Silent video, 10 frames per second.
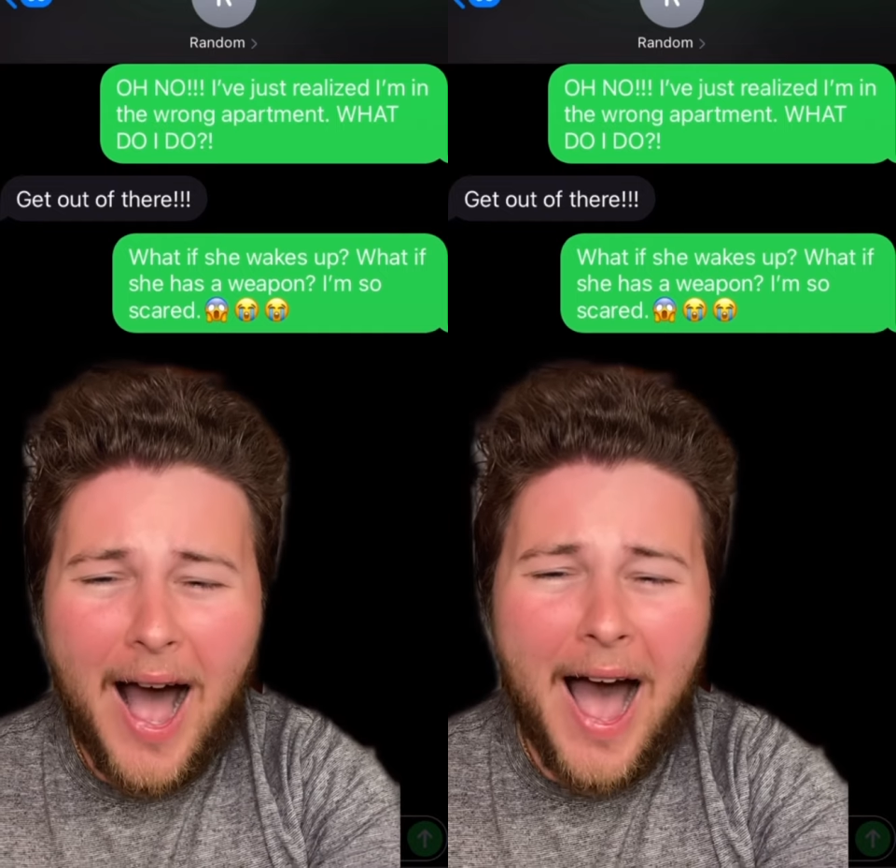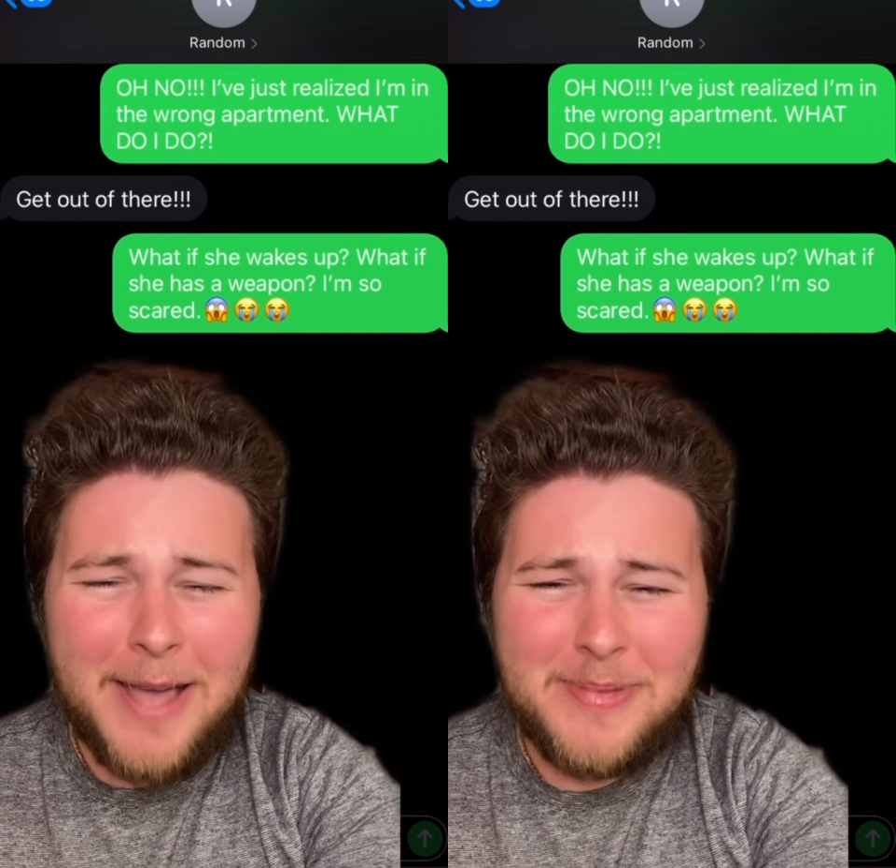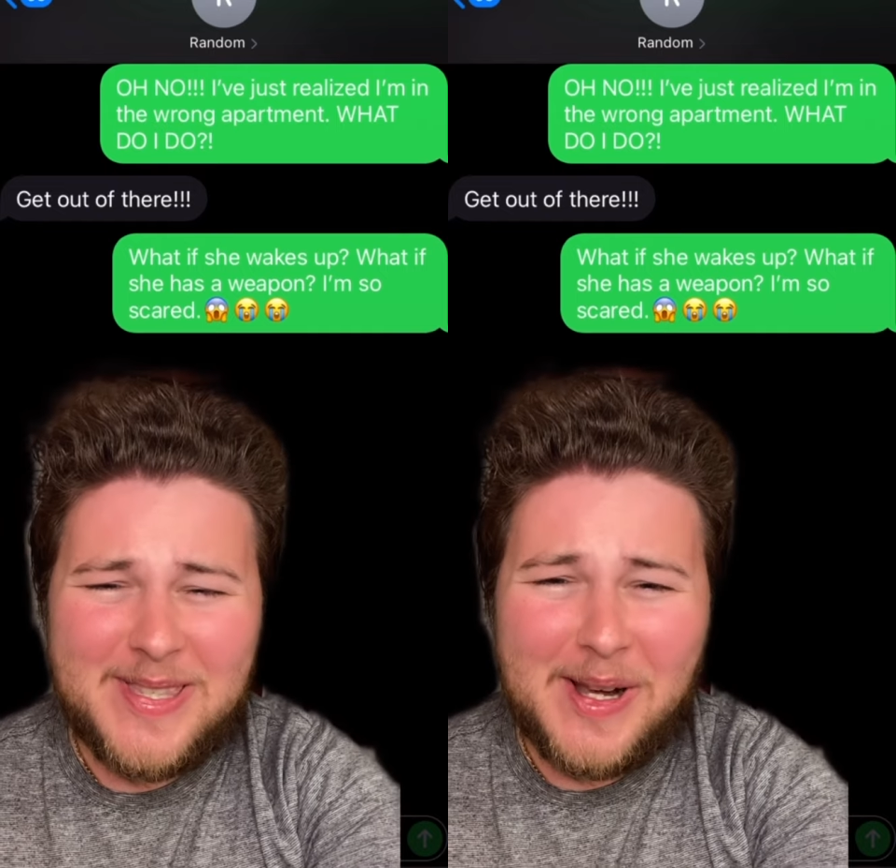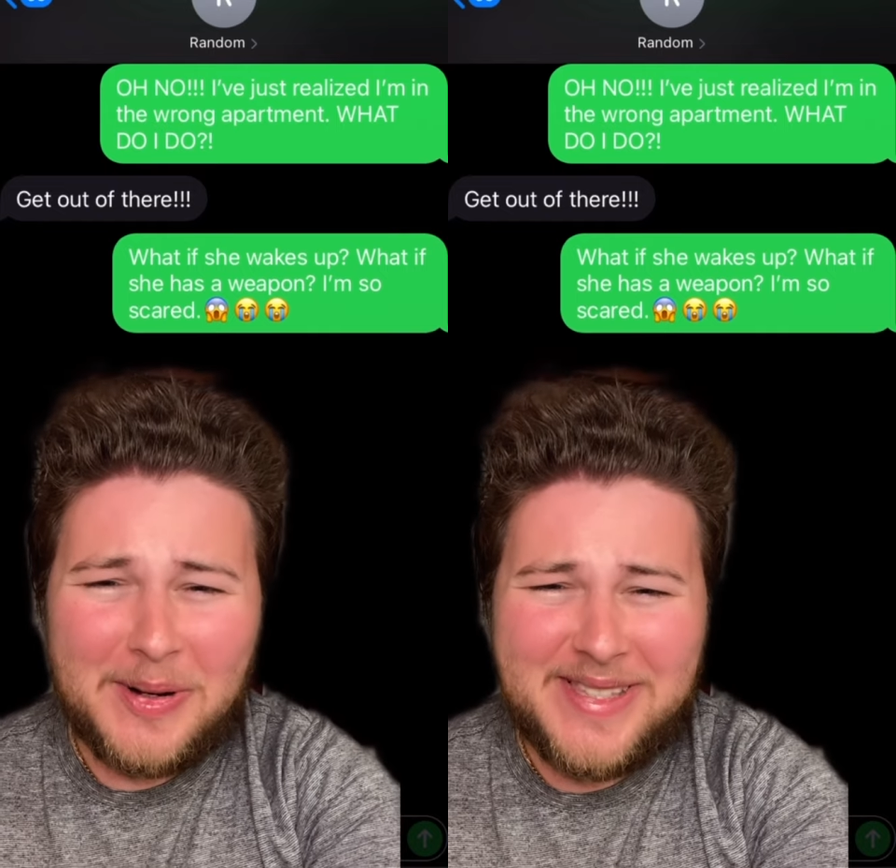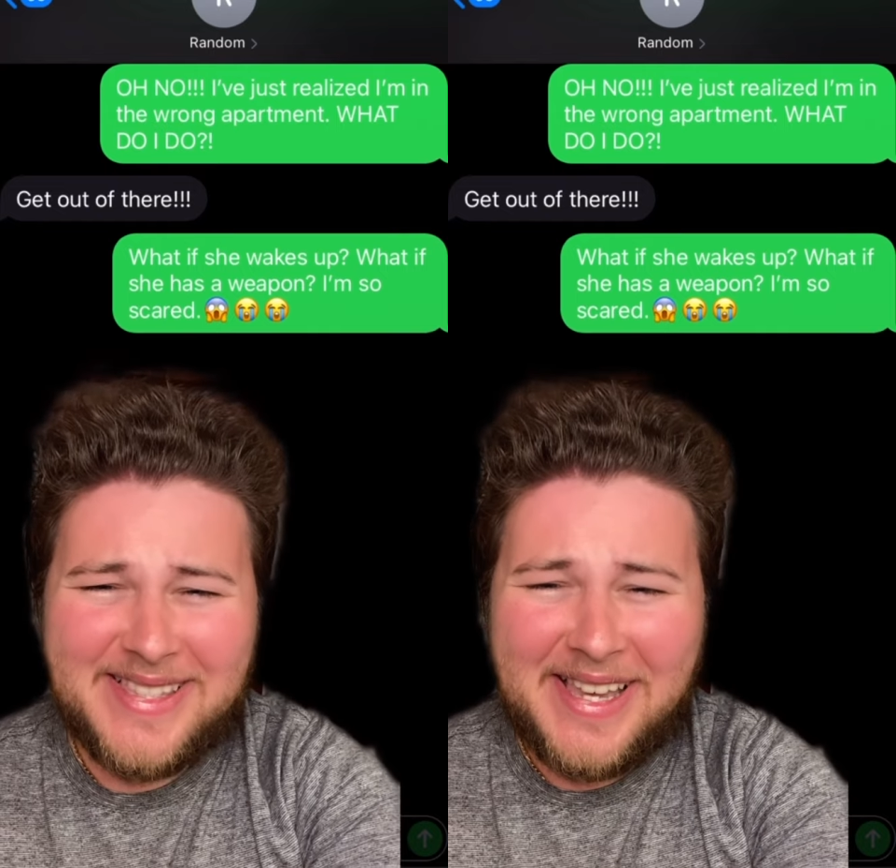I'm
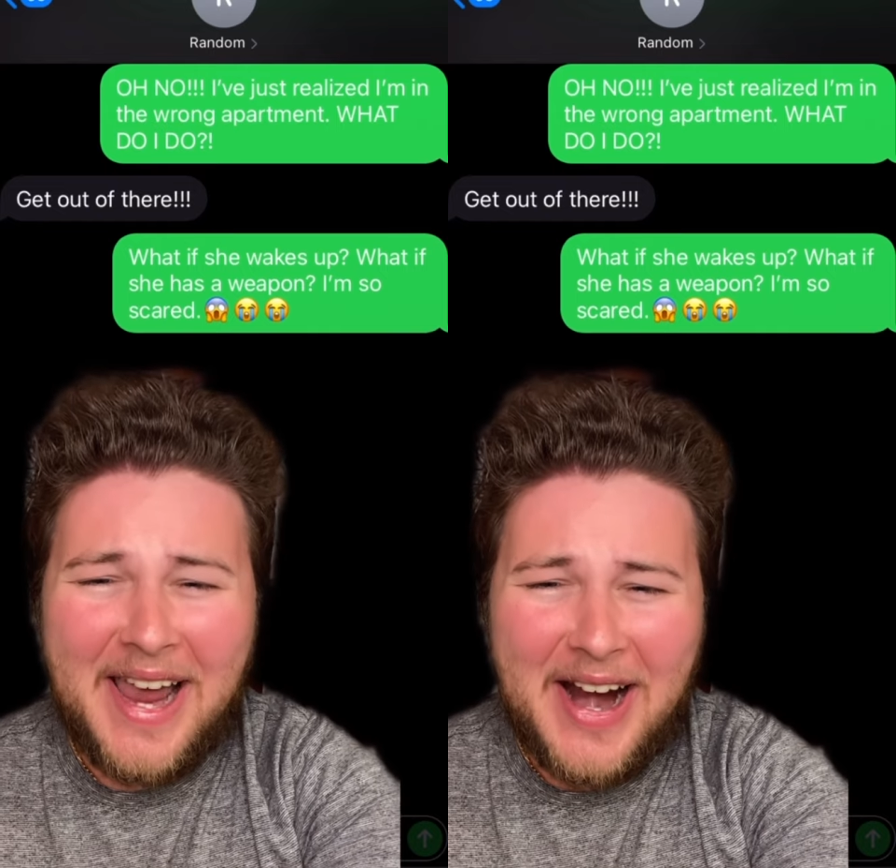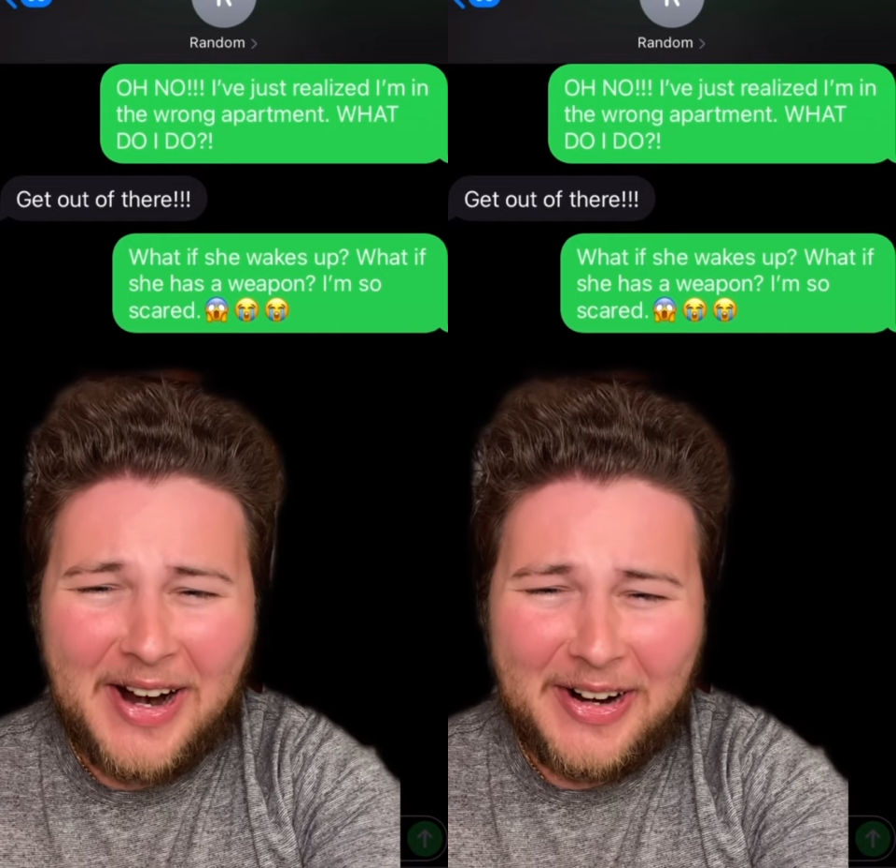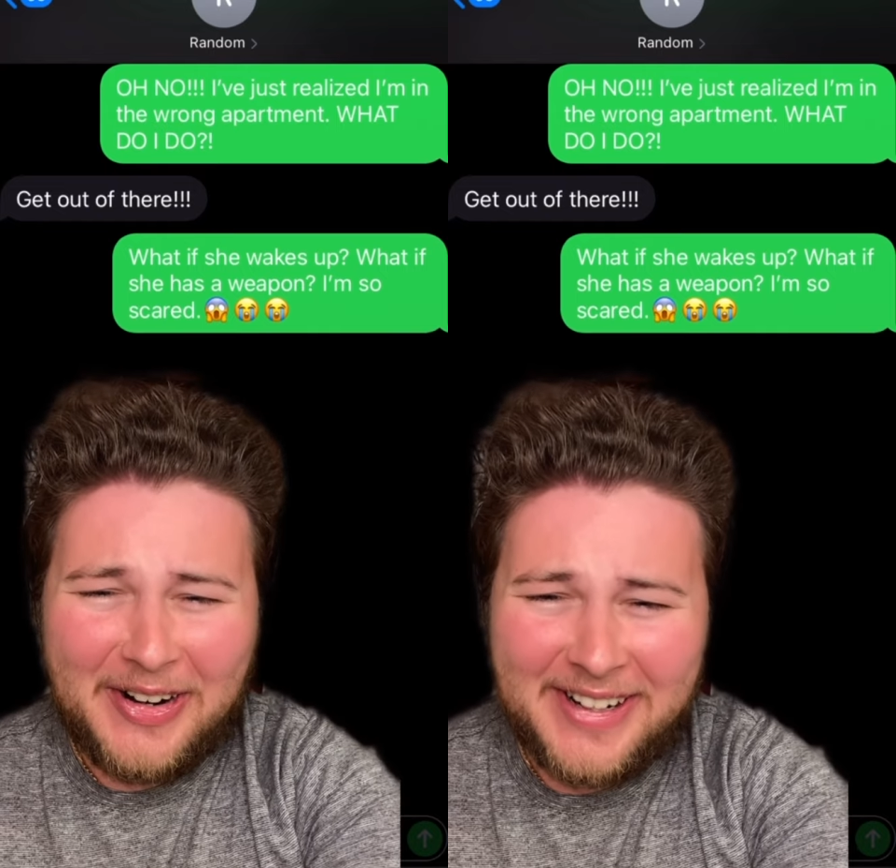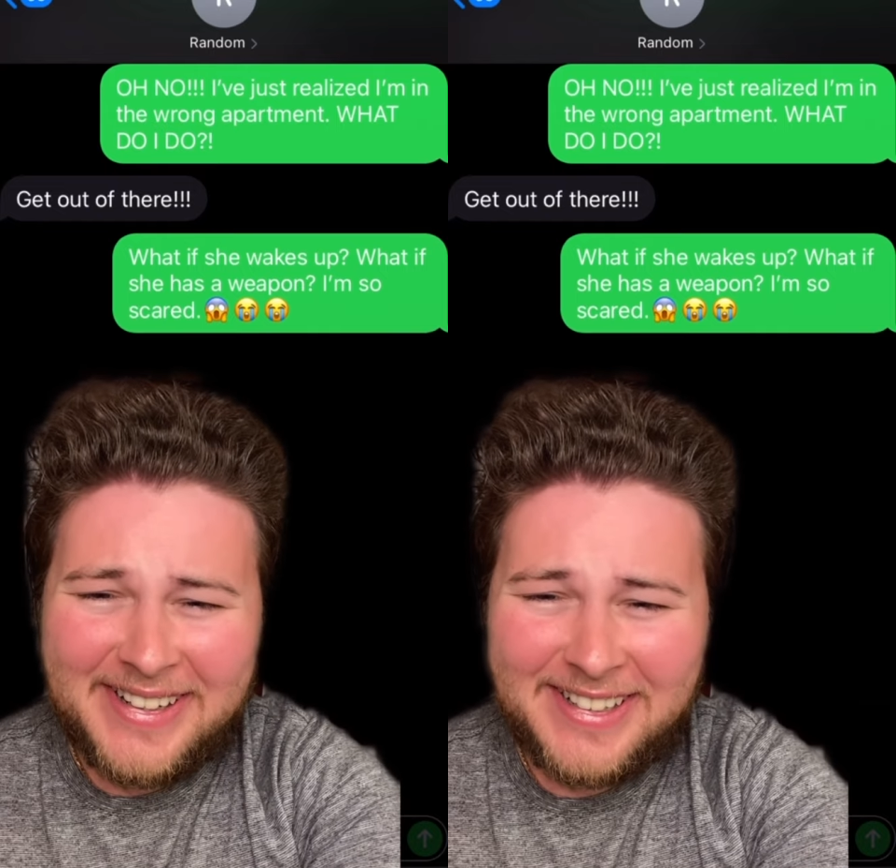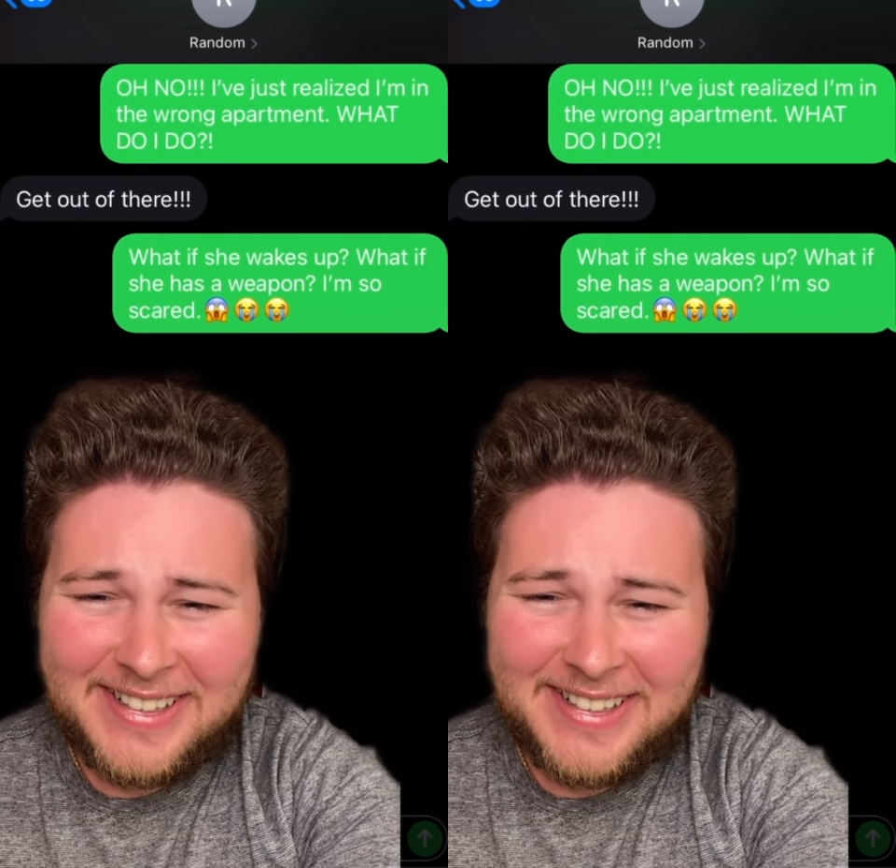so scared.